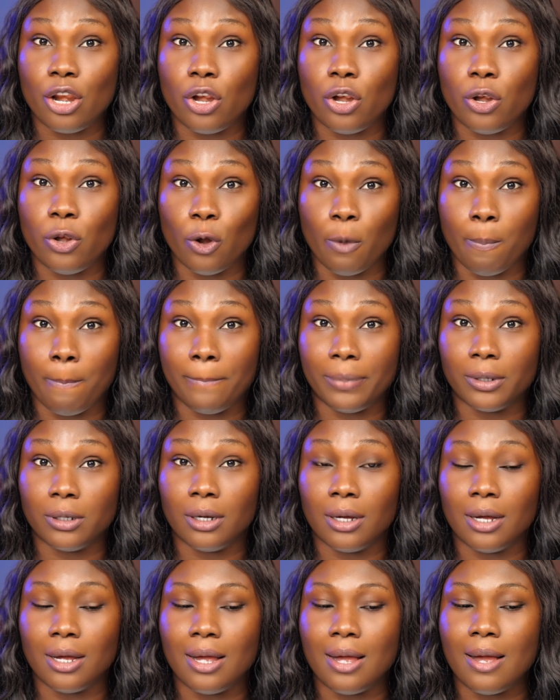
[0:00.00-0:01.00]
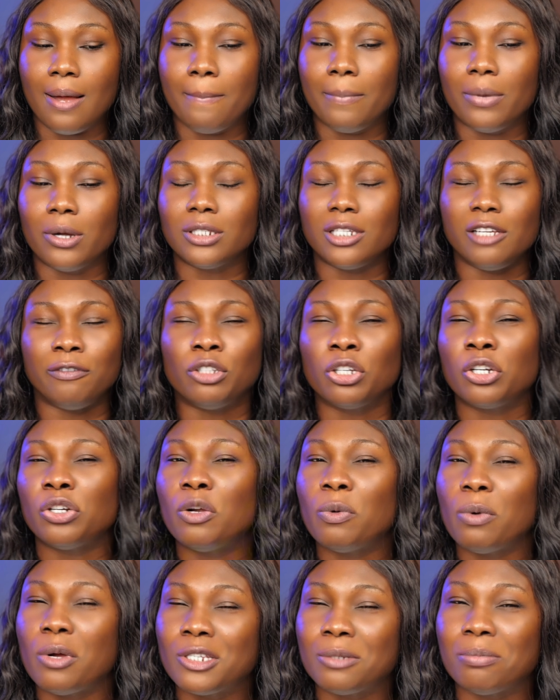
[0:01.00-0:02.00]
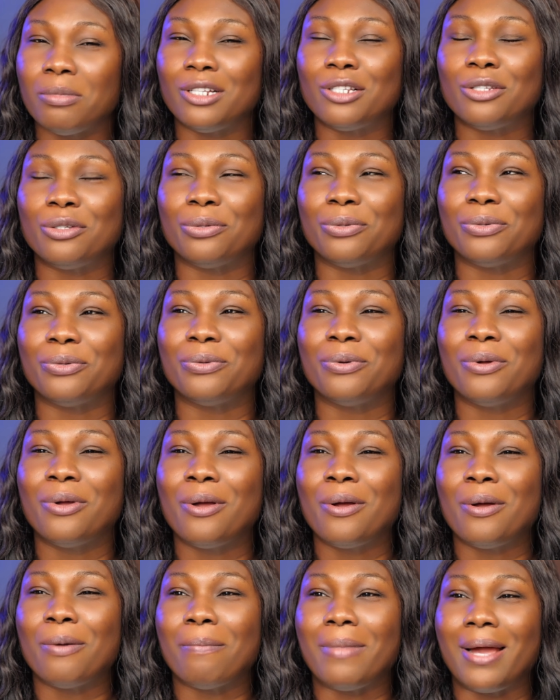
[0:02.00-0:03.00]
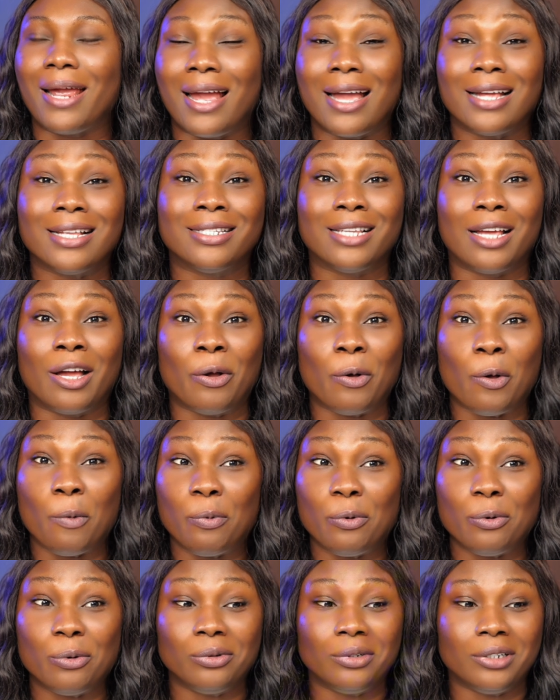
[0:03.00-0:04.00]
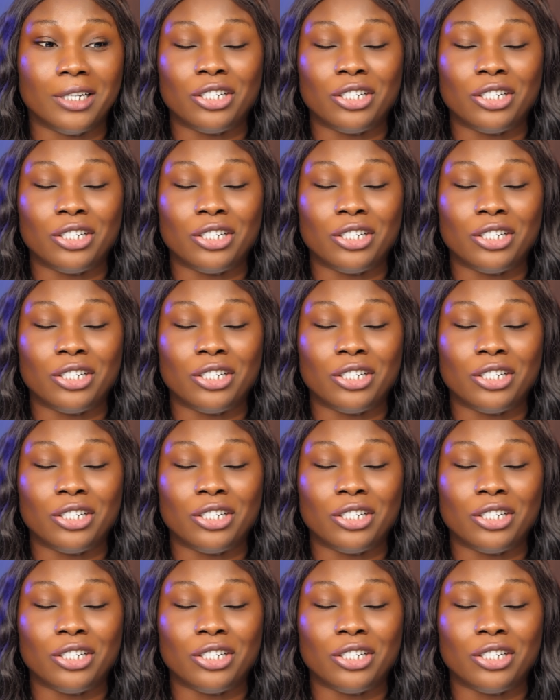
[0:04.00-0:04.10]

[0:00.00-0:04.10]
Nope. But if Tecno wants me to, my hands are open.